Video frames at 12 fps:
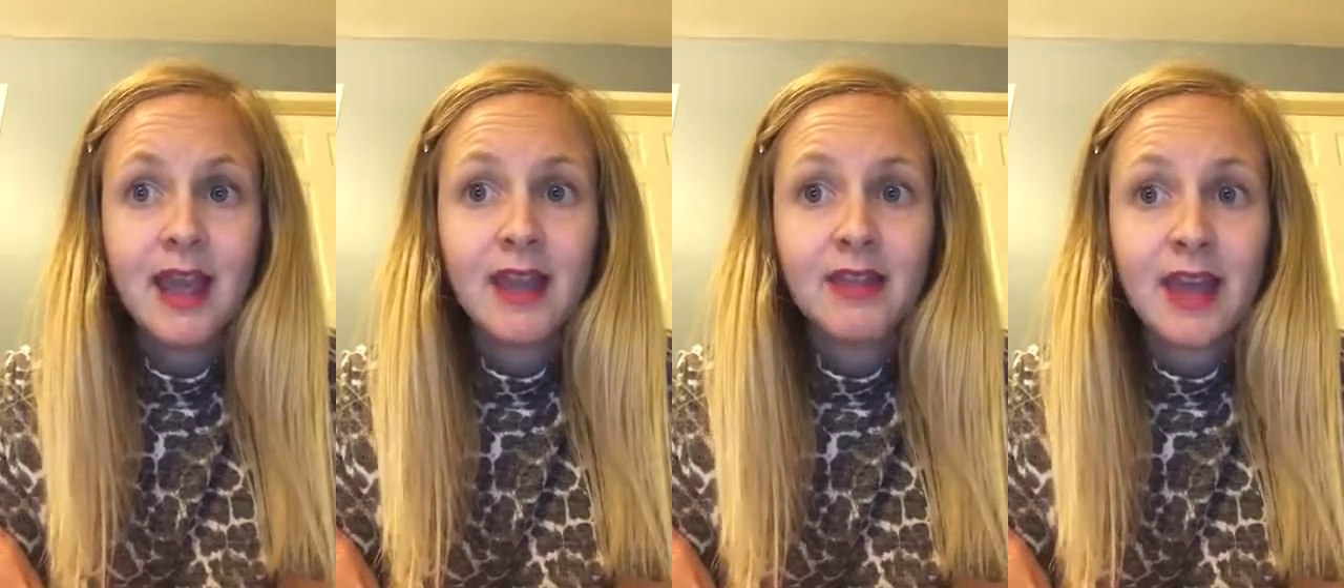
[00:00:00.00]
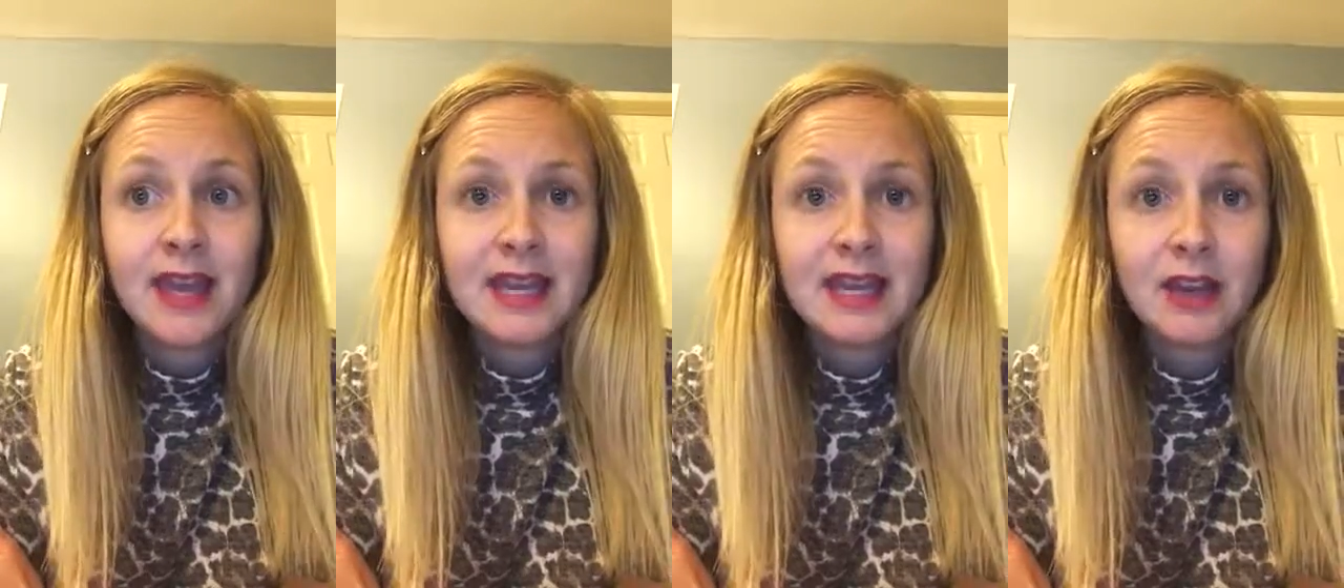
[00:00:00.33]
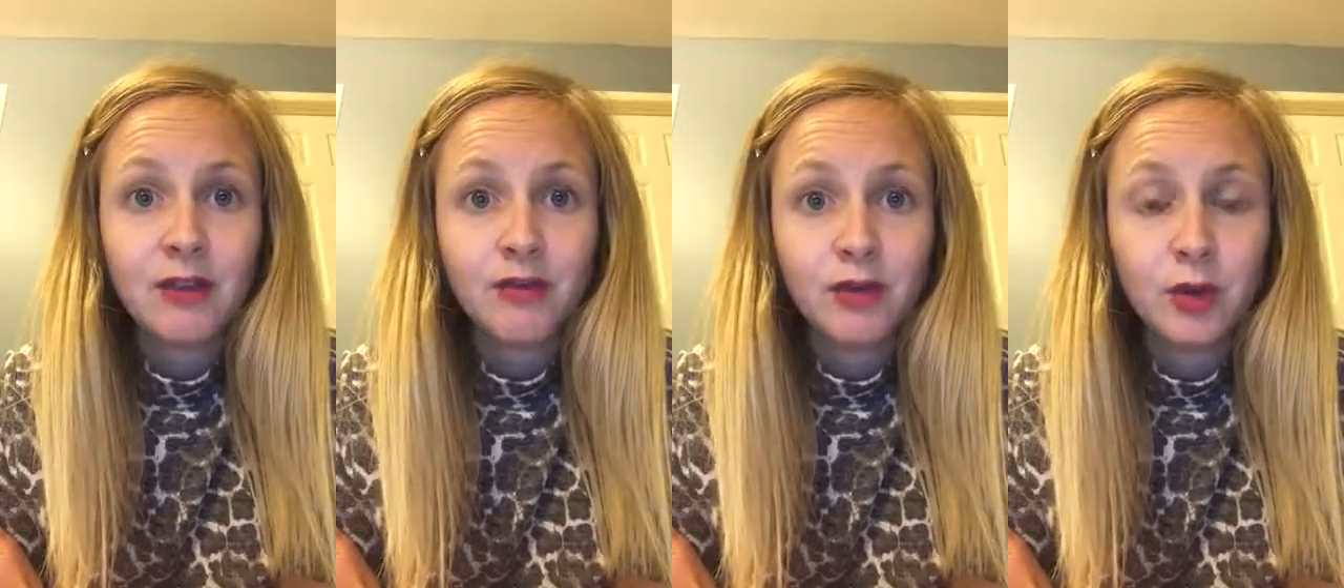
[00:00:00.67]
and that
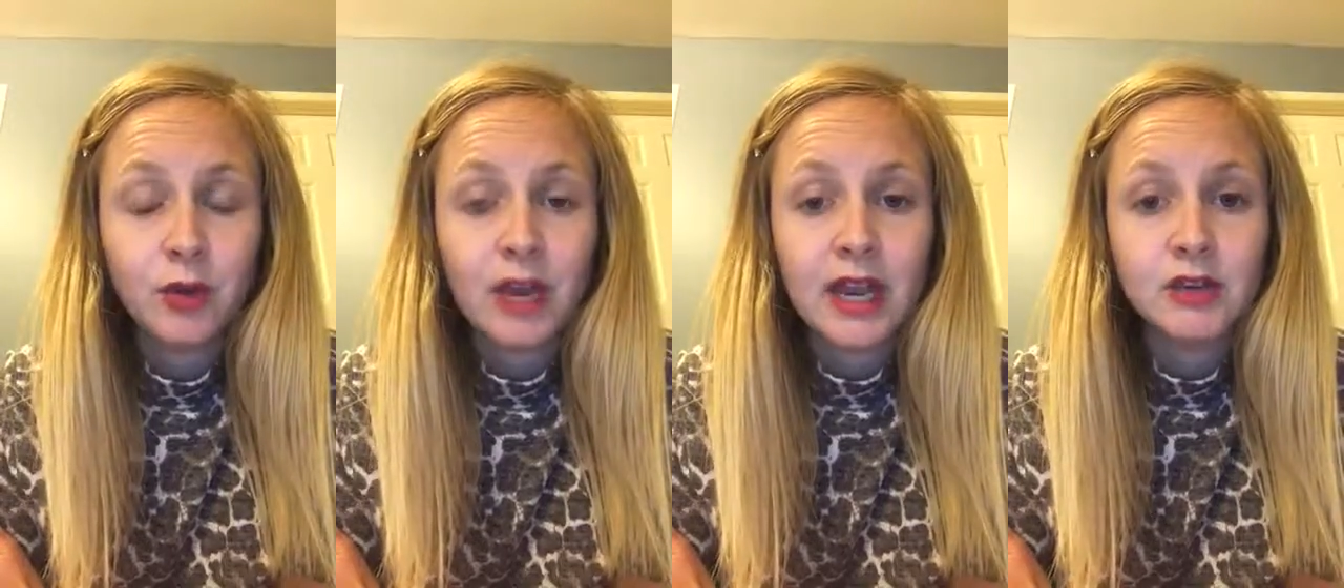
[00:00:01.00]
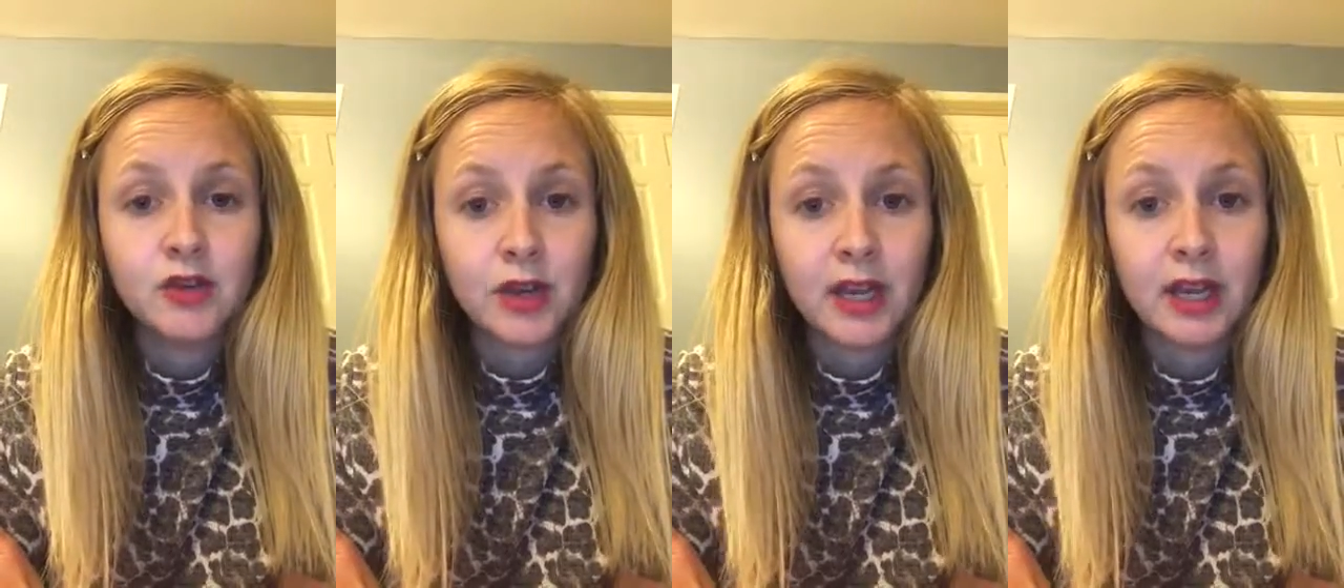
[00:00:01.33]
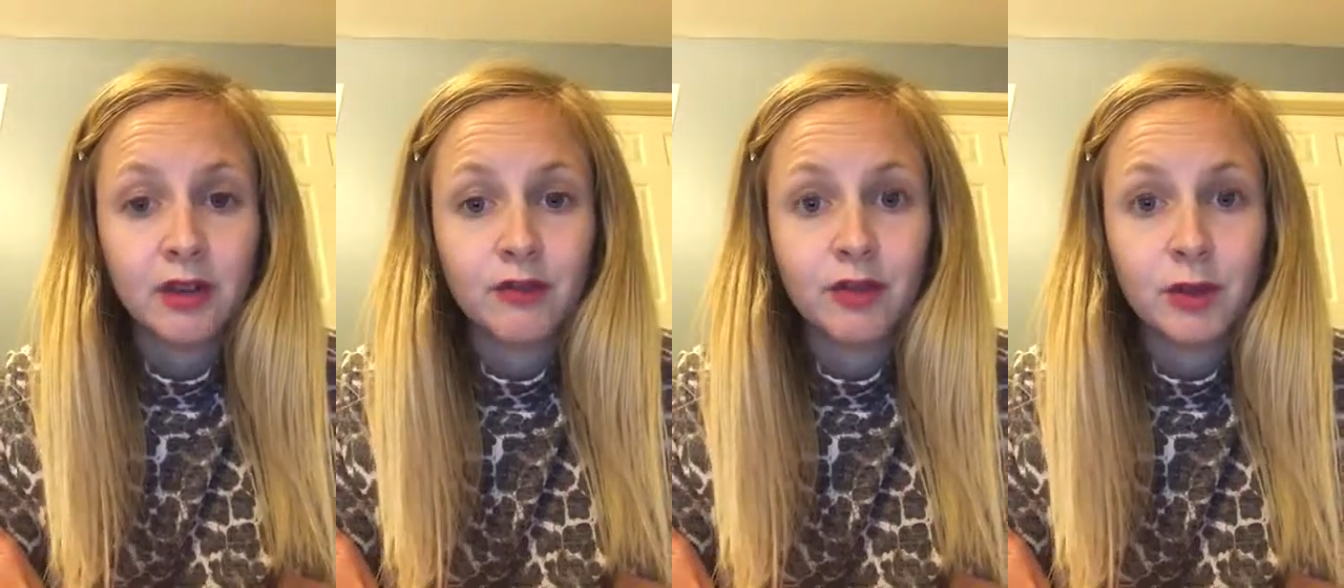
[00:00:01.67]
eating food and
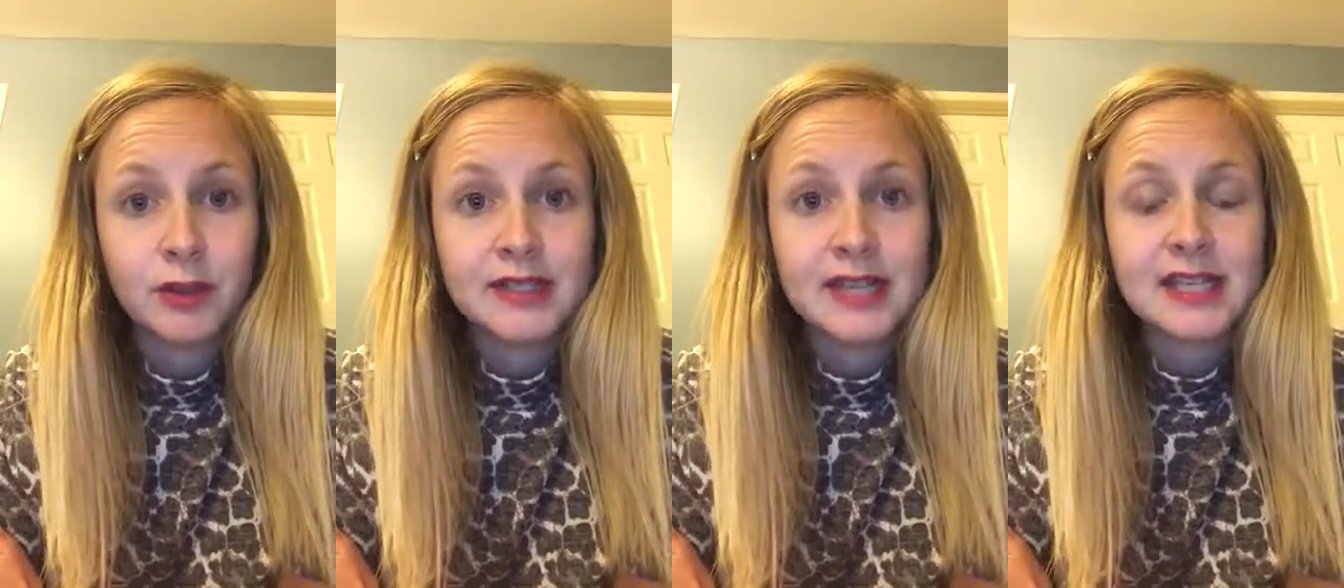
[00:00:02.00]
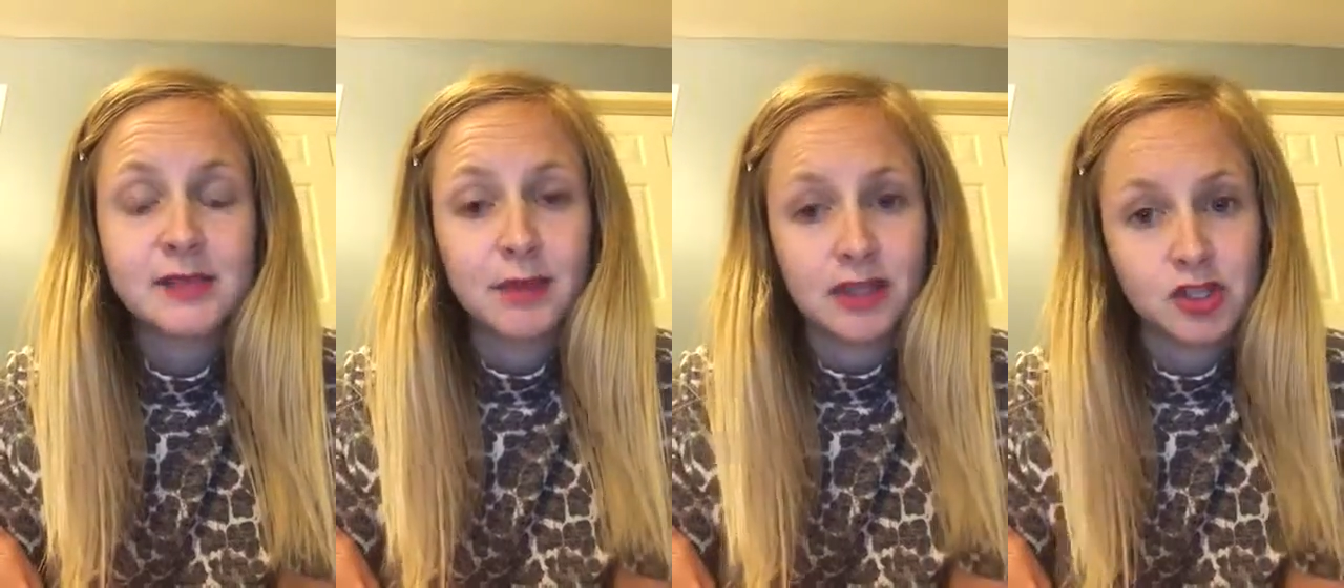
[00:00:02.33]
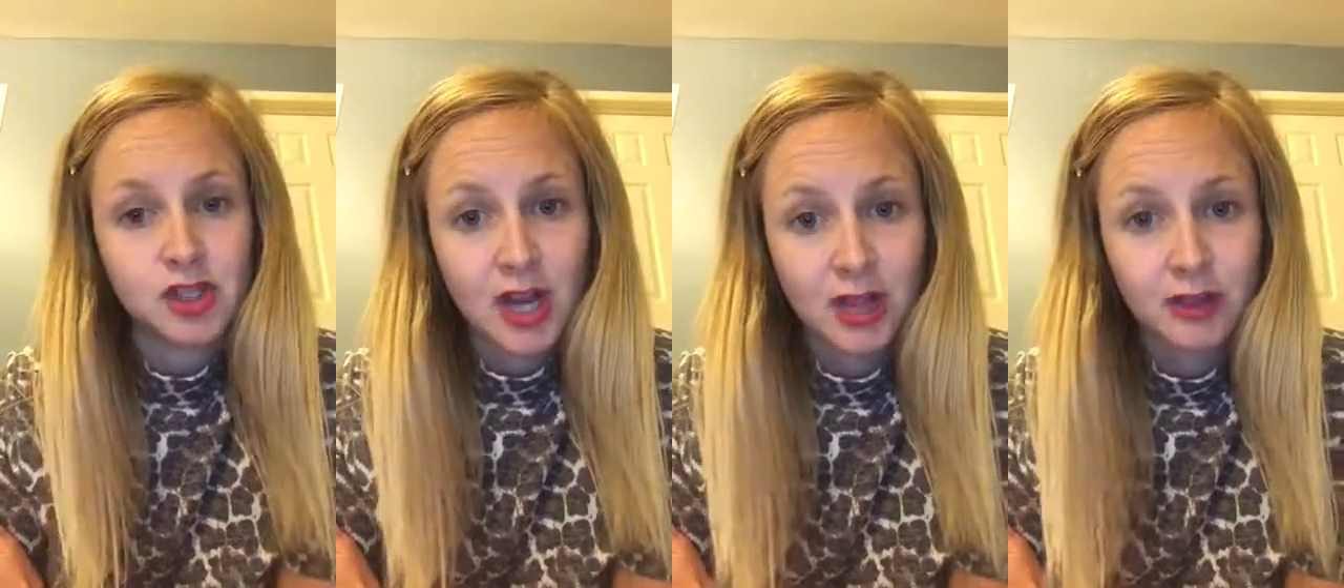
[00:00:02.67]
drinking fluids has been a
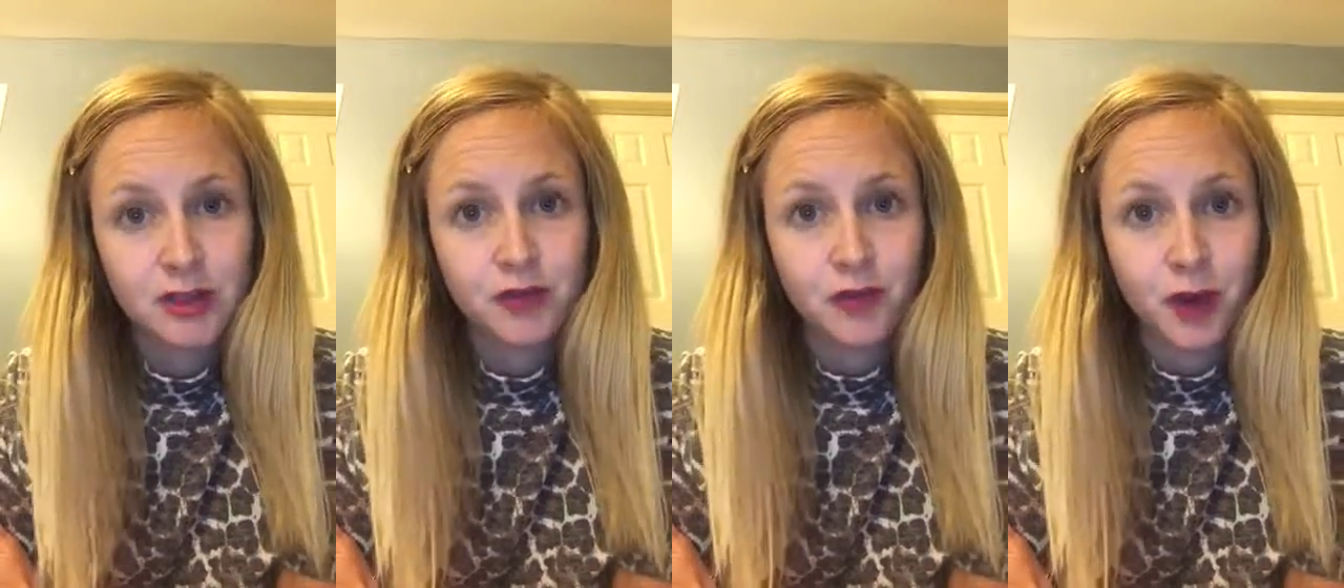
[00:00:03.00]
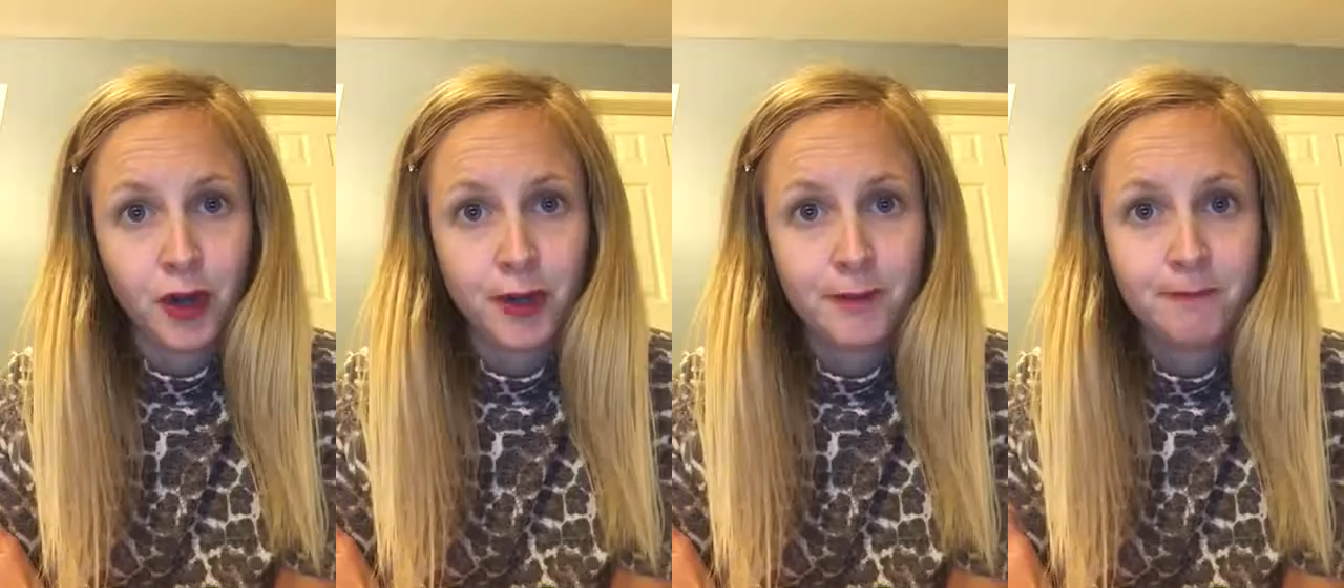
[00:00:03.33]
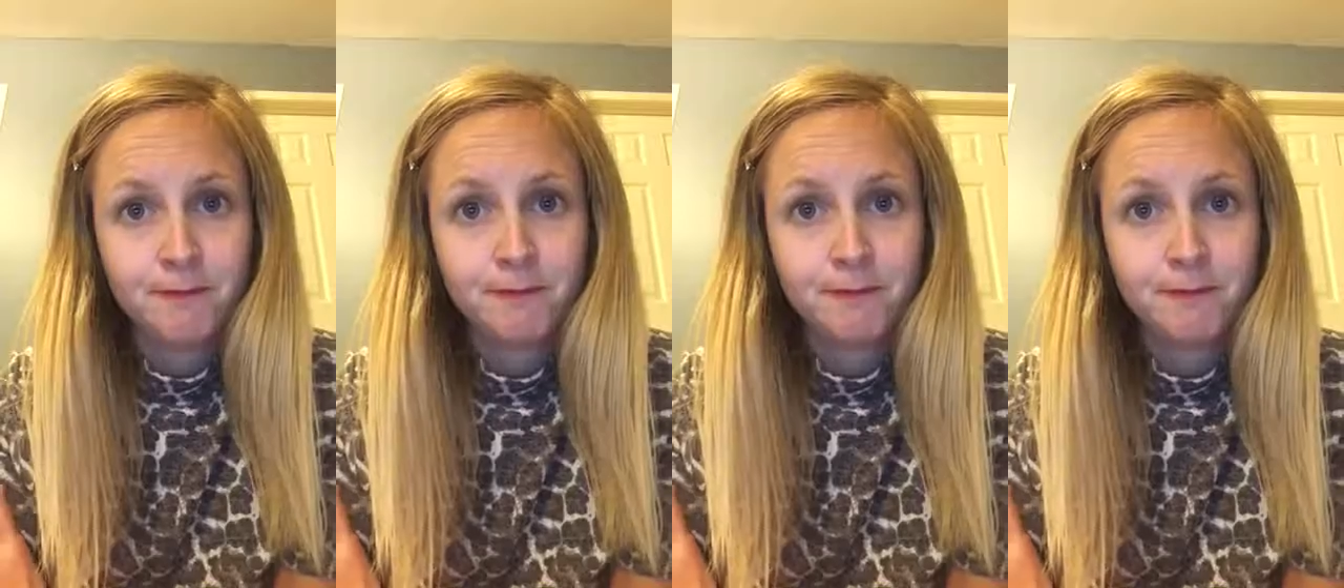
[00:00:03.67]
challenge for her.